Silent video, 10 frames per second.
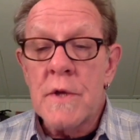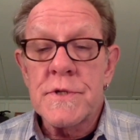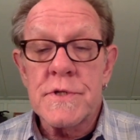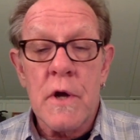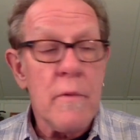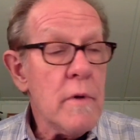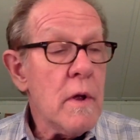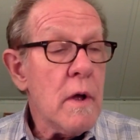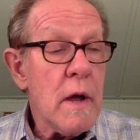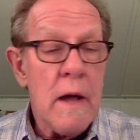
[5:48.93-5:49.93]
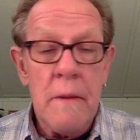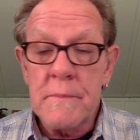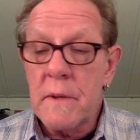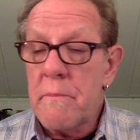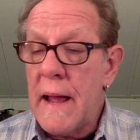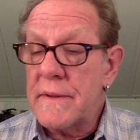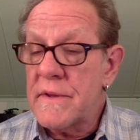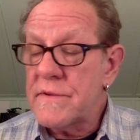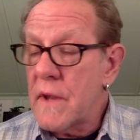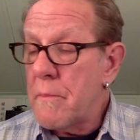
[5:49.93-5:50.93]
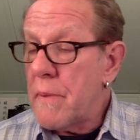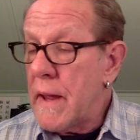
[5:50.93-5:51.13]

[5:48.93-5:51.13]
So I'm going to pack this up,